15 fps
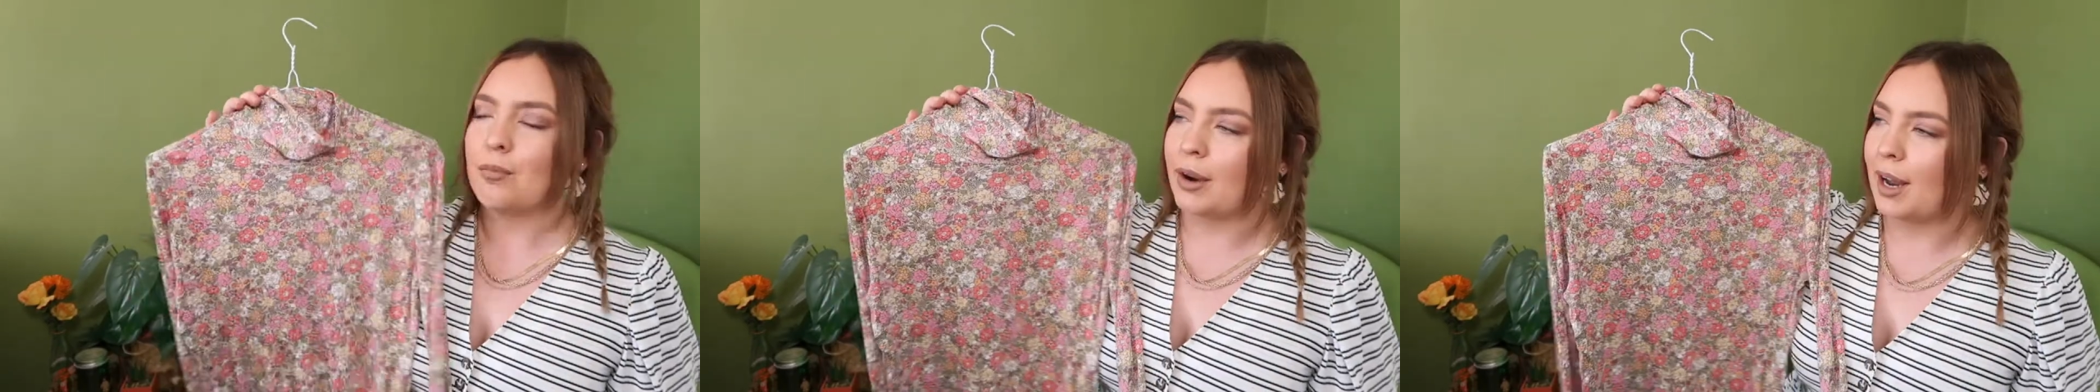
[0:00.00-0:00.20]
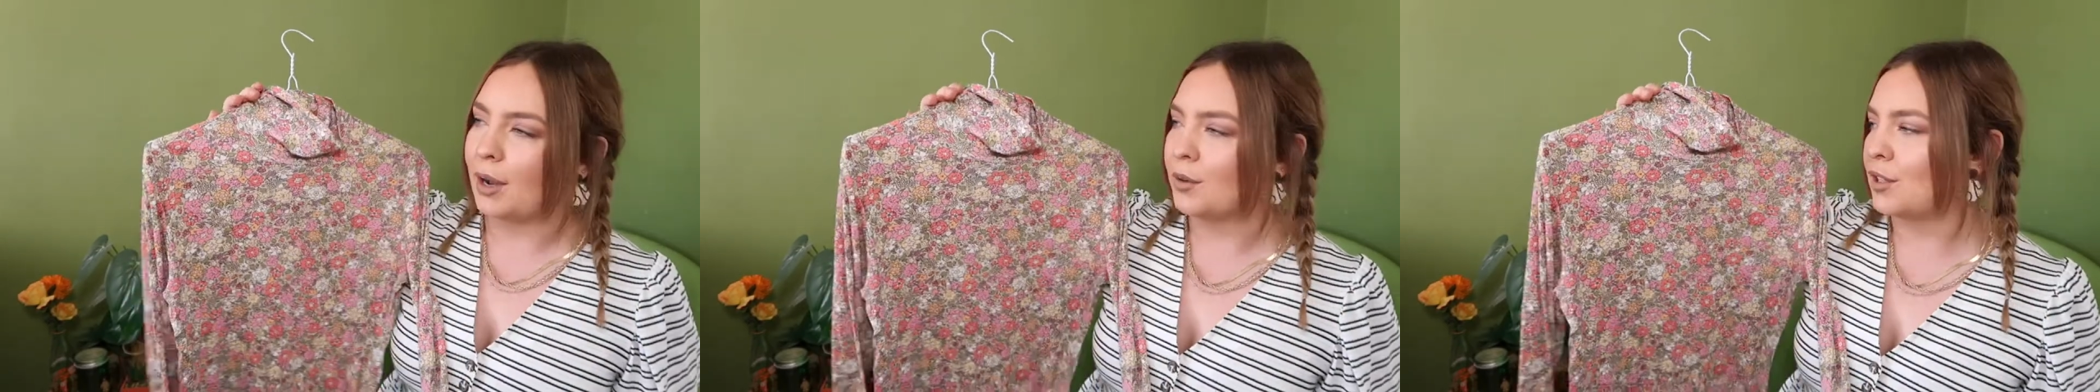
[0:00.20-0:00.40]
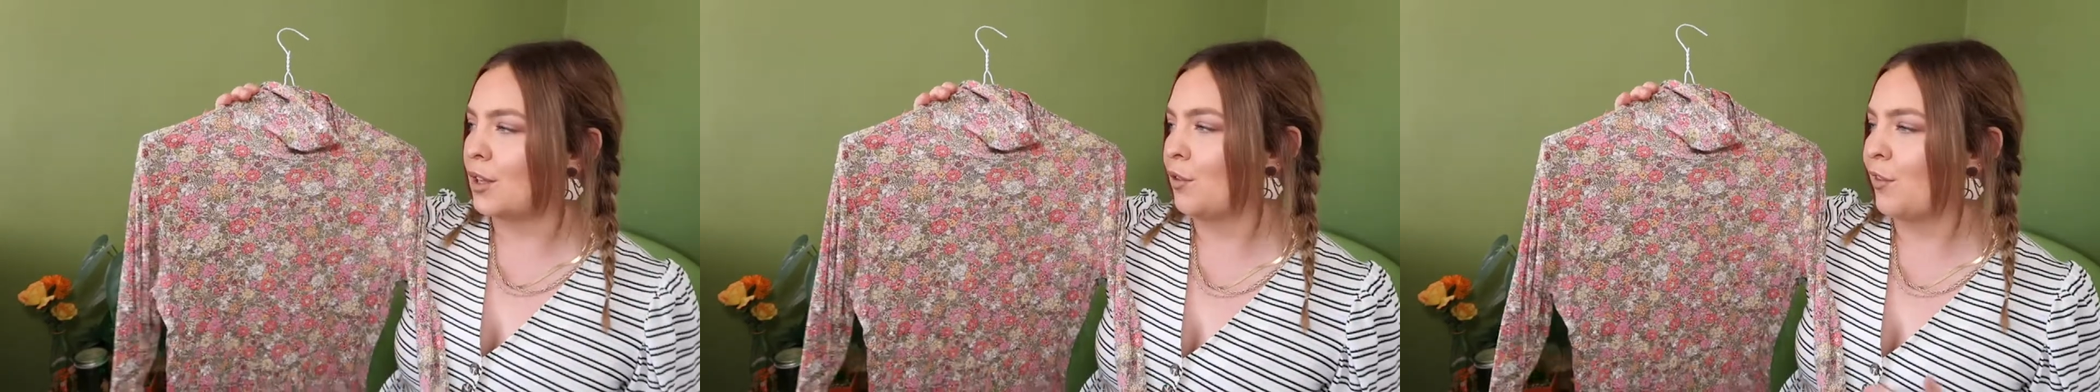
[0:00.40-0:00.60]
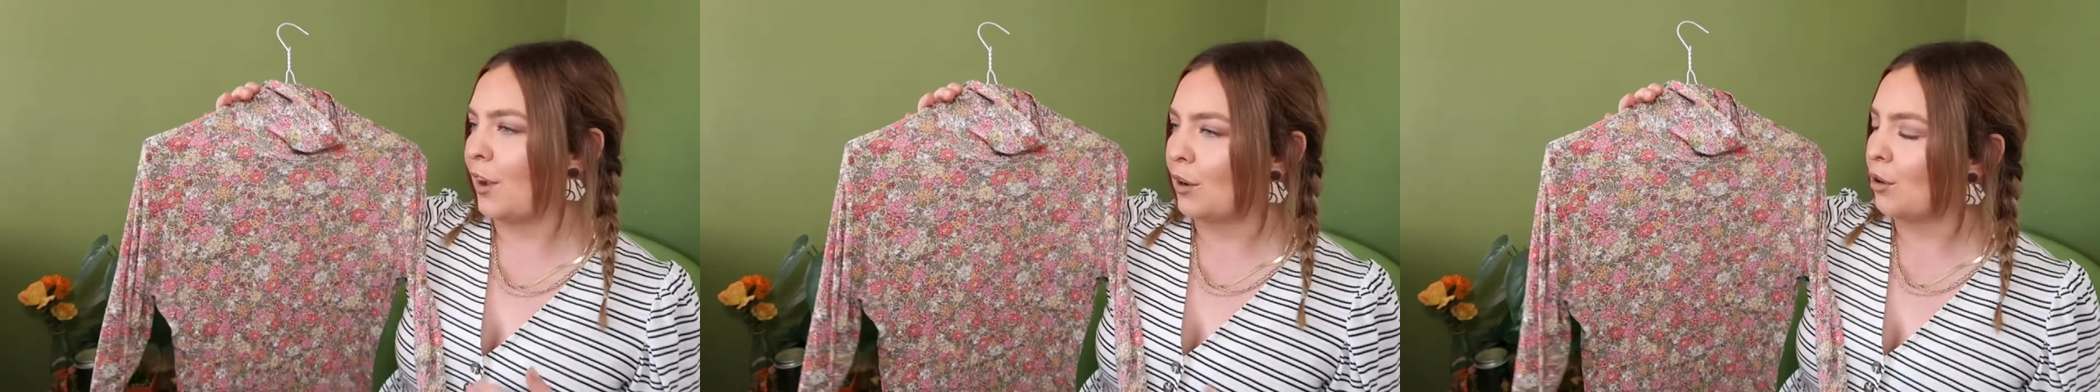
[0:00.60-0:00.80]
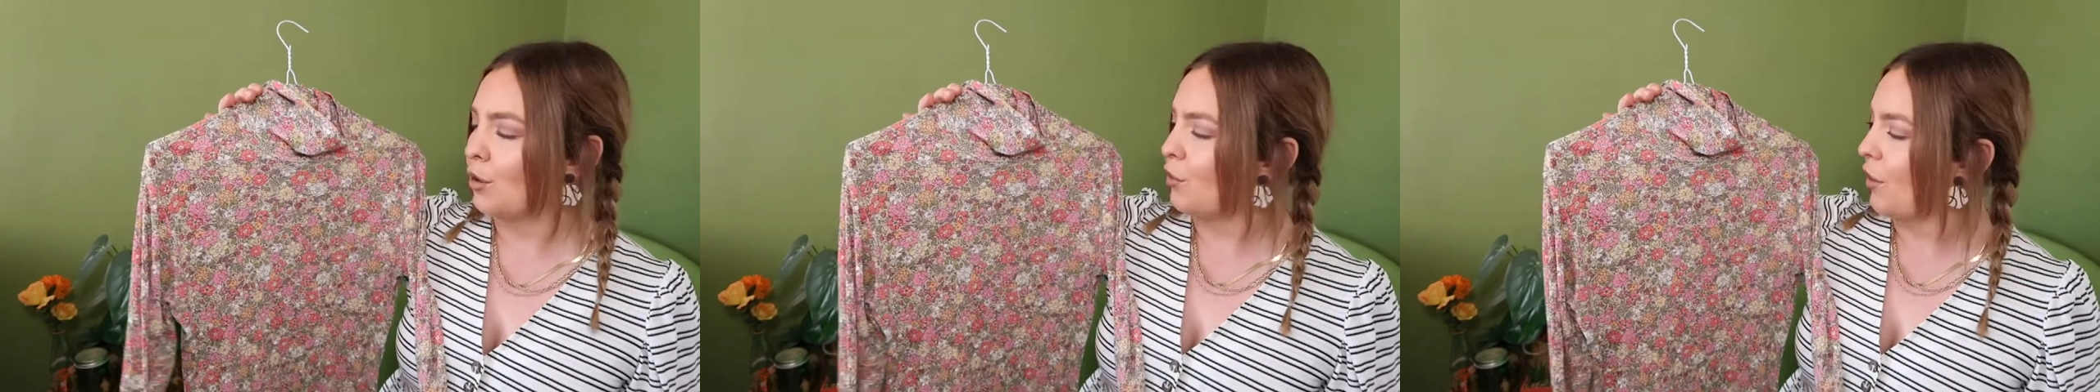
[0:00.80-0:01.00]
pronounce, so
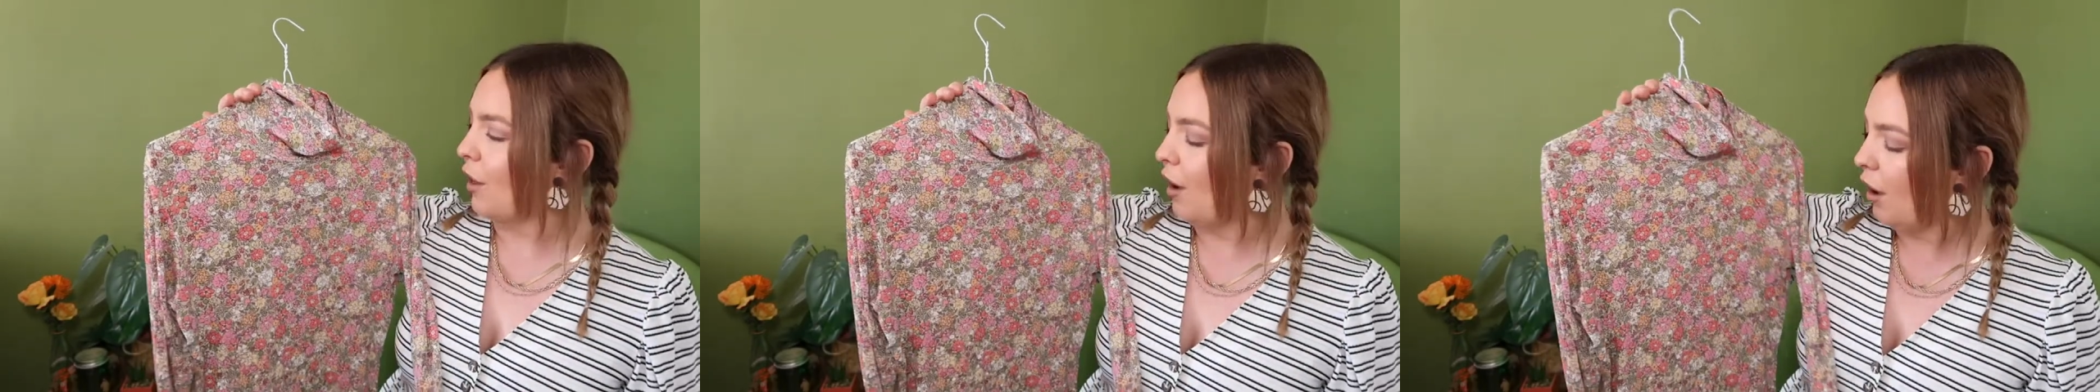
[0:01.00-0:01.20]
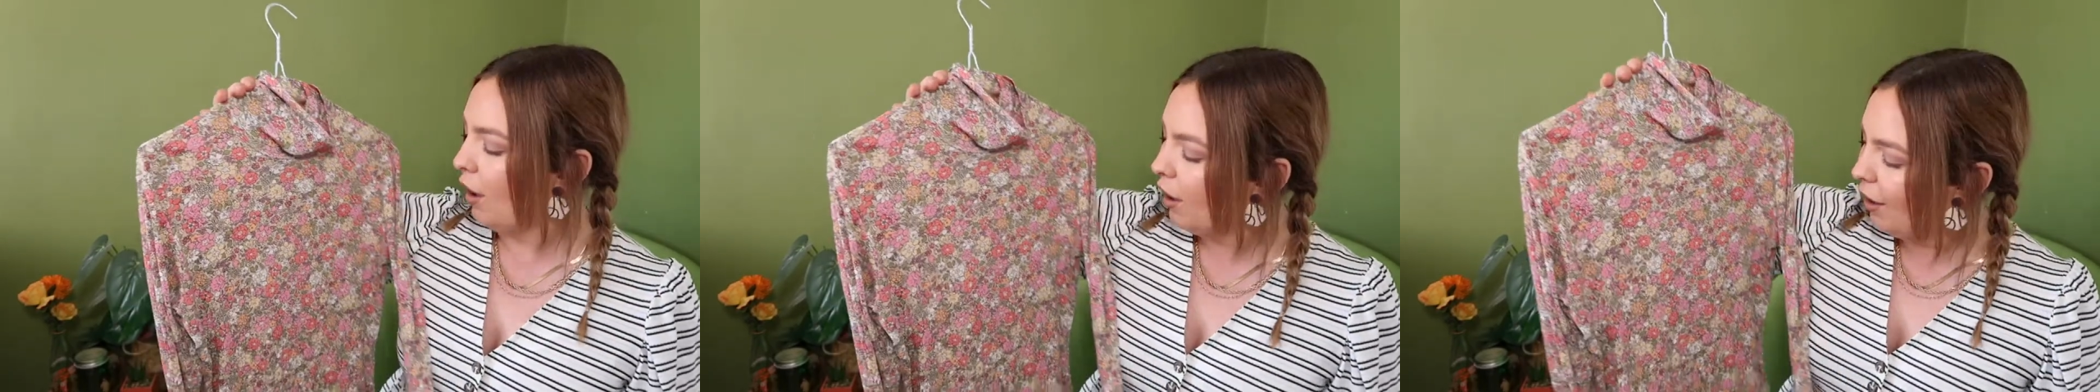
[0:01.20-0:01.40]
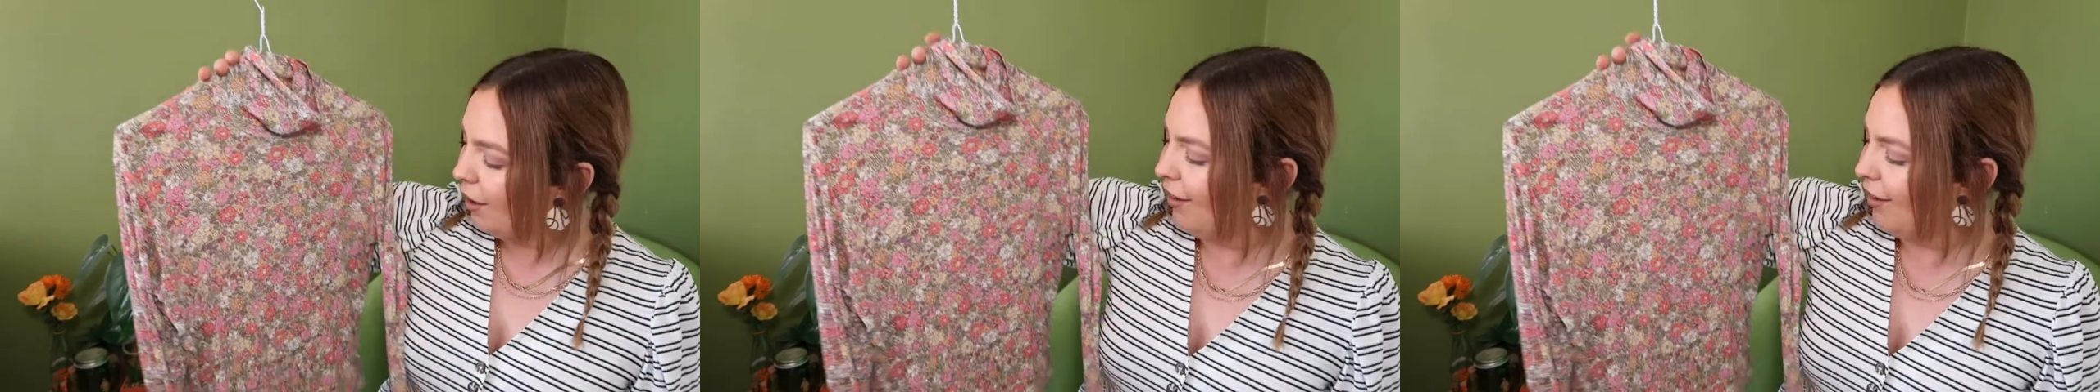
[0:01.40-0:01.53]
thank God for that.